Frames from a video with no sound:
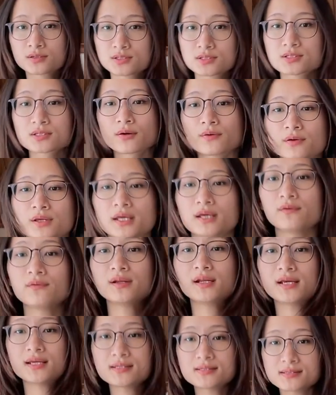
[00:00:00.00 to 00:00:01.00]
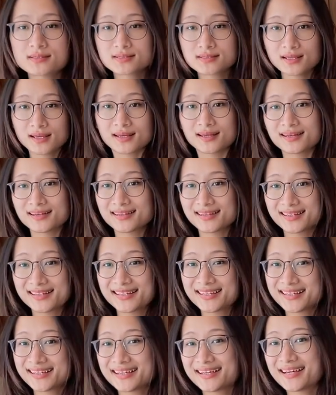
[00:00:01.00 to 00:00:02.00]
So here it is.
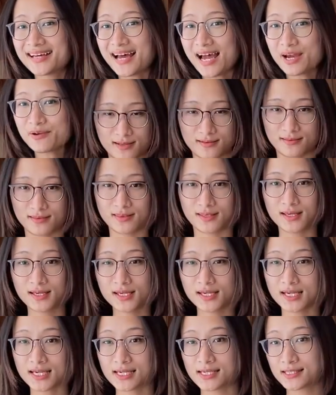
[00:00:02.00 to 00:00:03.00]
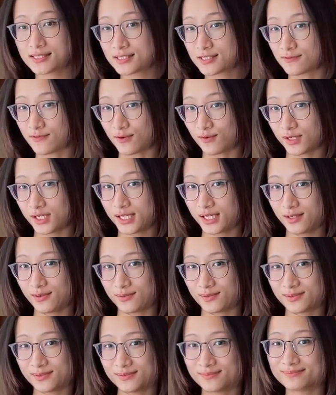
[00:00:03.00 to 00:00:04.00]
I think it's very
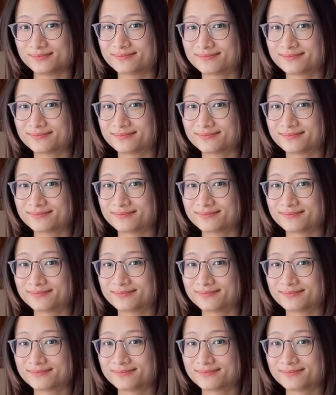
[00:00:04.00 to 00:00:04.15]
cute.